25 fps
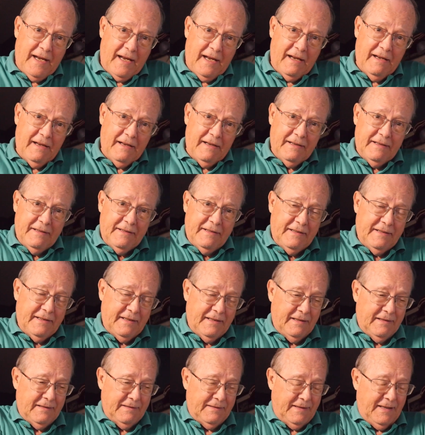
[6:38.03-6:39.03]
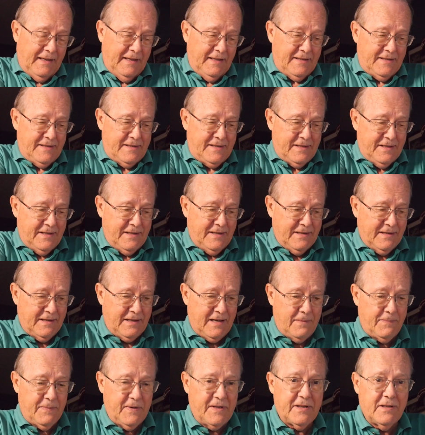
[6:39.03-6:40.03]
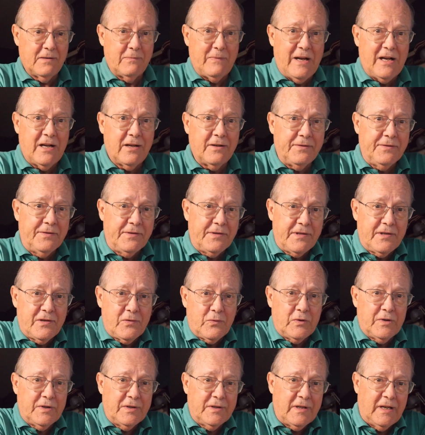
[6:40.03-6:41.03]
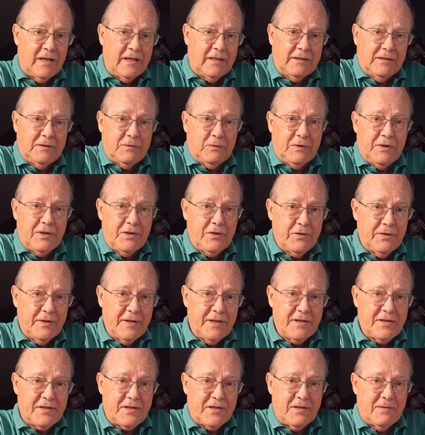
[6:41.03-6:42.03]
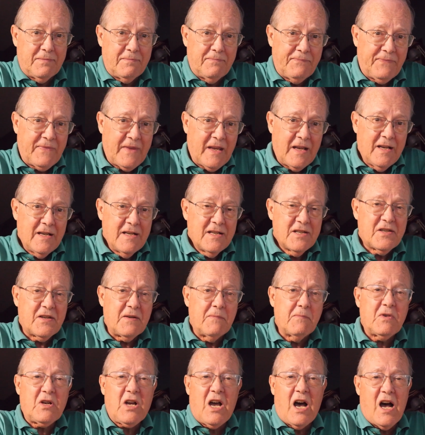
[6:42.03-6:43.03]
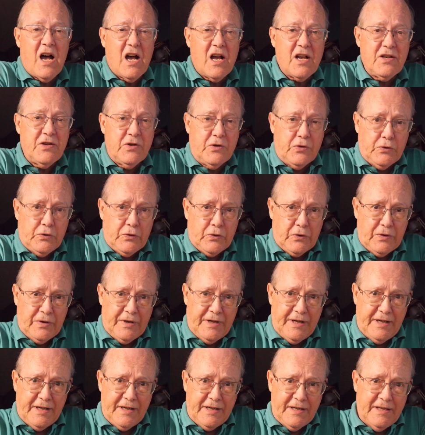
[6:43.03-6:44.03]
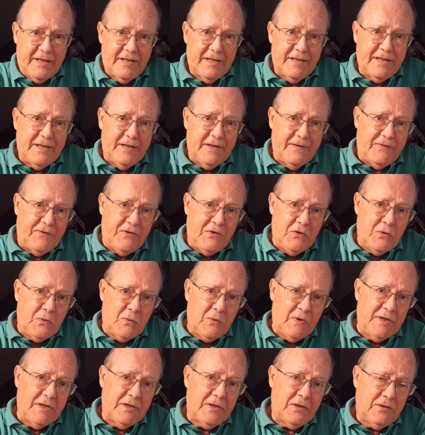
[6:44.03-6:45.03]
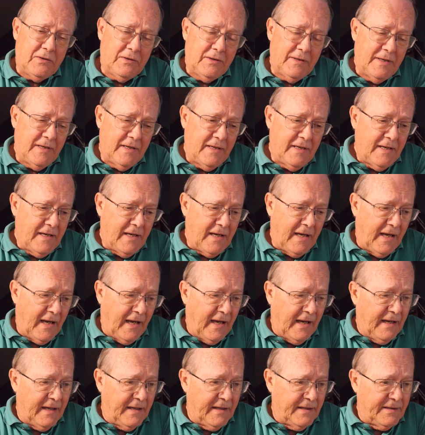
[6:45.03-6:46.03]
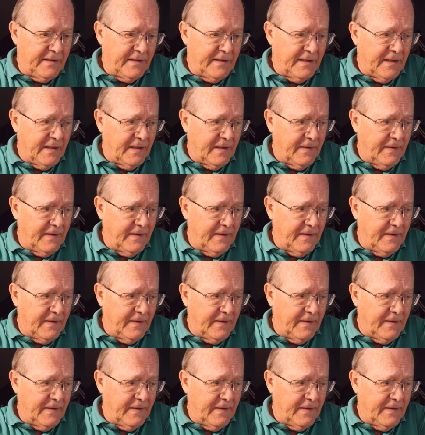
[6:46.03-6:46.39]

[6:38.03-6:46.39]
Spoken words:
And that's up in the mountains. We're doing some contouring, if you will, and